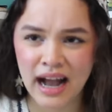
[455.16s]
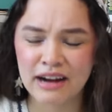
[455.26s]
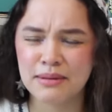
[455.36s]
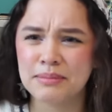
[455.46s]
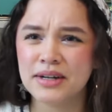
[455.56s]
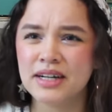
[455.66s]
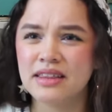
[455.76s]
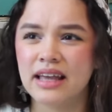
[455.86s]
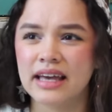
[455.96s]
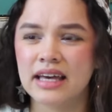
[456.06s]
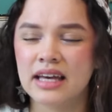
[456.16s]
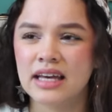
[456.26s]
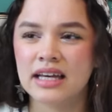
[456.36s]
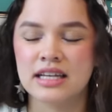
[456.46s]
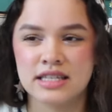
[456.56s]
I remember like,
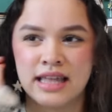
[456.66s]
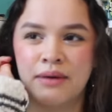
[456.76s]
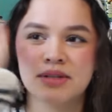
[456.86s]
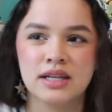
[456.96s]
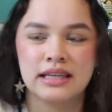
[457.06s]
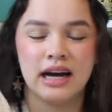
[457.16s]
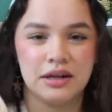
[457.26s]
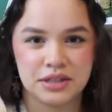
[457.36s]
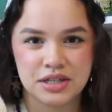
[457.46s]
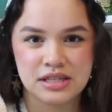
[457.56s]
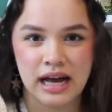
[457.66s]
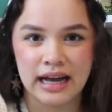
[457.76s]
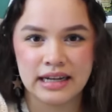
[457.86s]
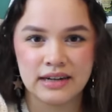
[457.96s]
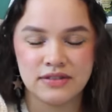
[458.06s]
because that was on the other
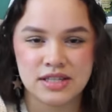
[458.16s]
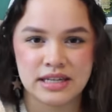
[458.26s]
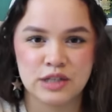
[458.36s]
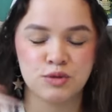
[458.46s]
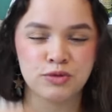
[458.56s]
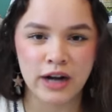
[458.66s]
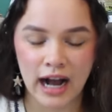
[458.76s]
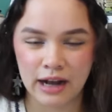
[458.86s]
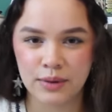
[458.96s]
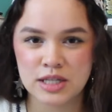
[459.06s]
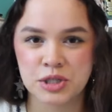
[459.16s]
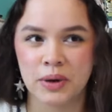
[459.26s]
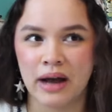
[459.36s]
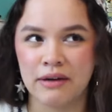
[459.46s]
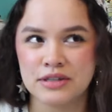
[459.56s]
side of the stage from where I was,
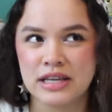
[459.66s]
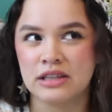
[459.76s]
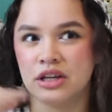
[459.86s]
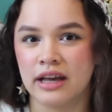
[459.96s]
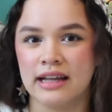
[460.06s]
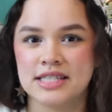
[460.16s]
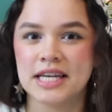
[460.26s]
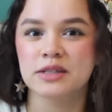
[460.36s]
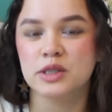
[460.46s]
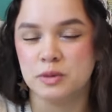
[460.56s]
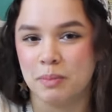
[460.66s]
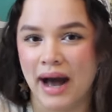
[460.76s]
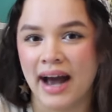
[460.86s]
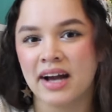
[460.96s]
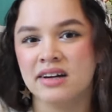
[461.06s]
so I was like looking at Taylor's
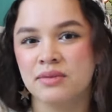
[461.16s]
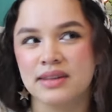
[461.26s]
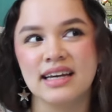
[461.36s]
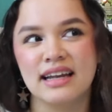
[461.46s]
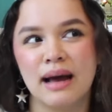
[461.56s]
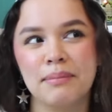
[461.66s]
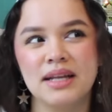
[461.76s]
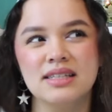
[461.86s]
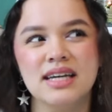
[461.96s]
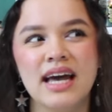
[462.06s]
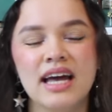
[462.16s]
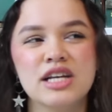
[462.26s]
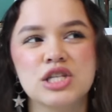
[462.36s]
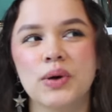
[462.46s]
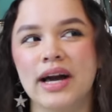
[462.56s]
back when that happened,
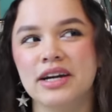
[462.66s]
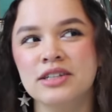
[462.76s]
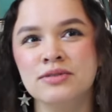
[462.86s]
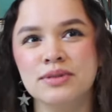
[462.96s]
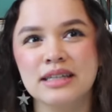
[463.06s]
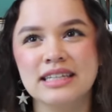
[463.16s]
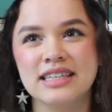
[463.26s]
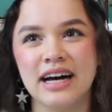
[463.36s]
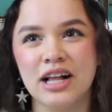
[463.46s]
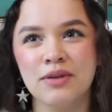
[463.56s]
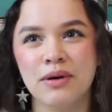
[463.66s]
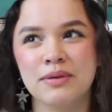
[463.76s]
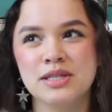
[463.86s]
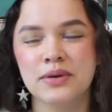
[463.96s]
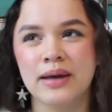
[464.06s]
so I couldn't really tell what
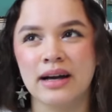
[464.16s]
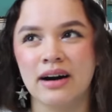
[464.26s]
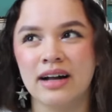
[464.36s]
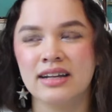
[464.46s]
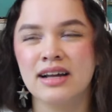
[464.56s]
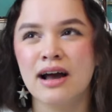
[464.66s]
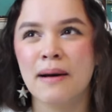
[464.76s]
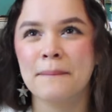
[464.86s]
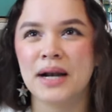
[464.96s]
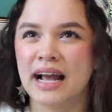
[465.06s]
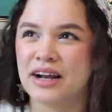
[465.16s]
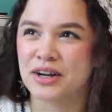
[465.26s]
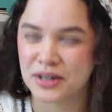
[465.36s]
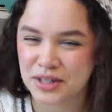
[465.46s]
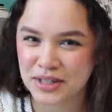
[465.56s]
was going on, but I
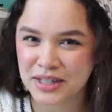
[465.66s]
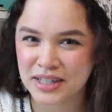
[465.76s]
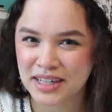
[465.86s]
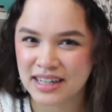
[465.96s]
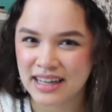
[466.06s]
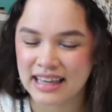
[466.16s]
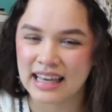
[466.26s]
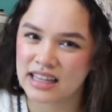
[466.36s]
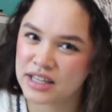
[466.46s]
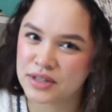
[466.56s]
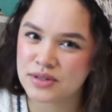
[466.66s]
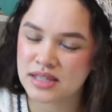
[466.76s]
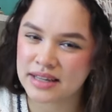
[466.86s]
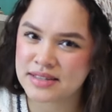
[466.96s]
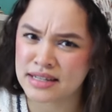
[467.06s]
heard her yelling those
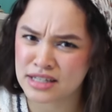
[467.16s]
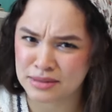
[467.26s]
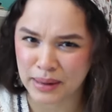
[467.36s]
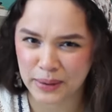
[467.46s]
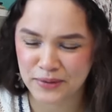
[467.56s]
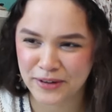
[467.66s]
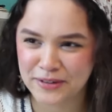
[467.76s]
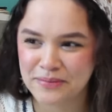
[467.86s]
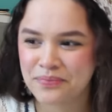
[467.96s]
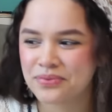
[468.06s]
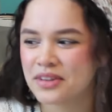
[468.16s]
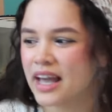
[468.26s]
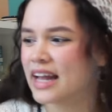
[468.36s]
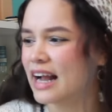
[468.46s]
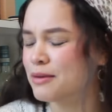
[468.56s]
things into the microphone.
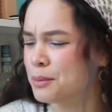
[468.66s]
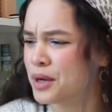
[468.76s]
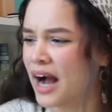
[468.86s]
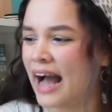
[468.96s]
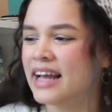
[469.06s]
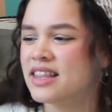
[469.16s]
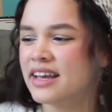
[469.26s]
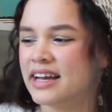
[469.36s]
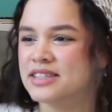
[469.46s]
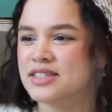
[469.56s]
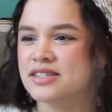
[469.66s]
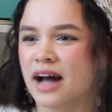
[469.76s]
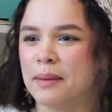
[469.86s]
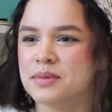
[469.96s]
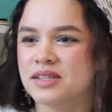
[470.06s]
And I remember I like had
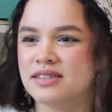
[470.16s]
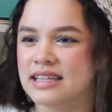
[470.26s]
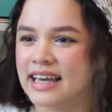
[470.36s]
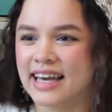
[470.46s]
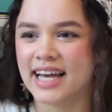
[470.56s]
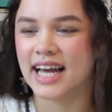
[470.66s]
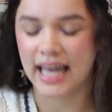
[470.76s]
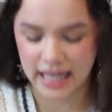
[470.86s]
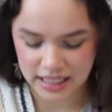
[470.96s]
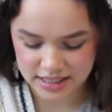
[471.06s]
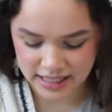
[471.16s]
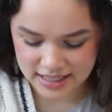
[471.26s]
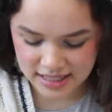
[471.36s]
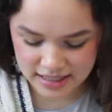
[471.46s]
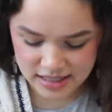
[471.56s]
stopped singing and
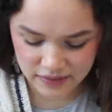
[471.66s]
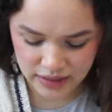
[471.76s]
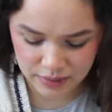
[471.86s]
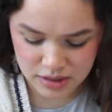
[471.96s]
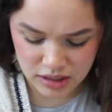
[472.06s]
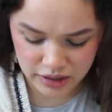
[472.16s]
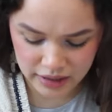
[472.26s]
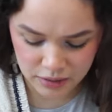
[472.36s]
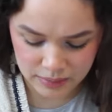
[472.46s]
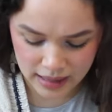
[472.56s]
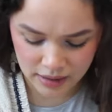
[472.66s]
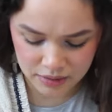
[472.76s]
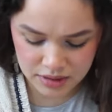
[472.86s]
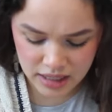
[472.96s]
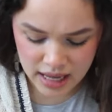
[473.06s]
dancing and stuff, and I was looking
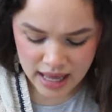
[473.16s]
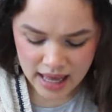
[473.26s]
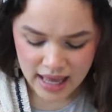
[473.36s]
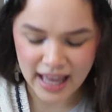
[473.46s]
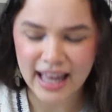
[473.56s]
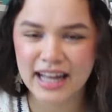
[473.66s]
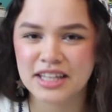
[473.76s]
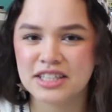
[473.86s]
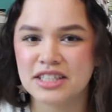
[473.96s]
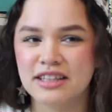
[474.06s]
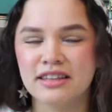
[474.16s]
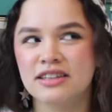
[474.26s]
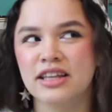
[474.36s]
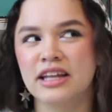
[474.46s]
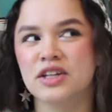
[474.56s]
around and
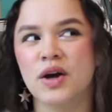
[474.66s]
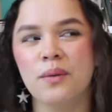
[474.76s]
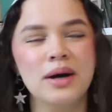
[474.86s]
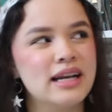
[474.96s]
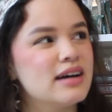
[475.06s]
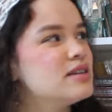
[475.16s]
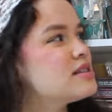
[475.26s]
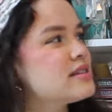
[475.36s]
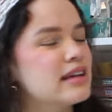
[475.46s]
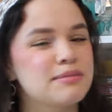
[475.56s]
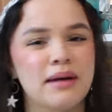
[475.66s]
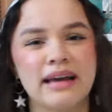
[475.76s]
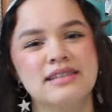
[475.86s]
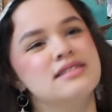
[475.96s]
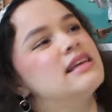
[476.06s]
like no one else in
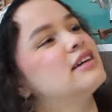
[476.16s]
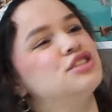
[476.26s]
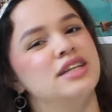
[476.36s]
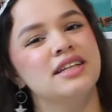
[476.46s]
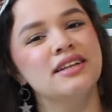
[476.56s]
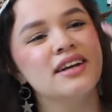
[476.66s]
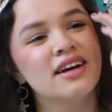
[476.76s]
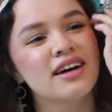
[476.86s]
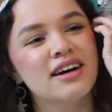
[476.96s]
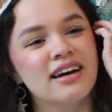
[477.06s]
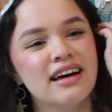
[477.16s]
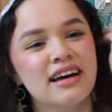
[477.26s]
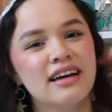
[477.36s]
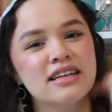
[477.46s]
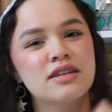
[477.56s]
my section
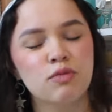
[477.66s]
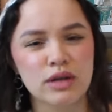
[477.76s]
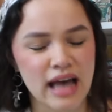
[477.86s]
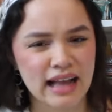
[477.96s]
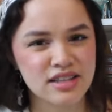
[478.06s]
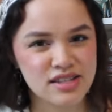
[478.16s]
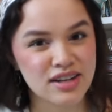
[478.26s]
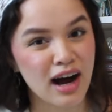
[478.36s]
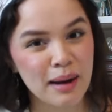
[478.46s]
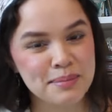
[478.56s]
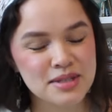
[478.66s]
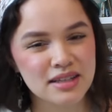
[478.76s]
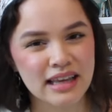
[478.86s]
had stopped.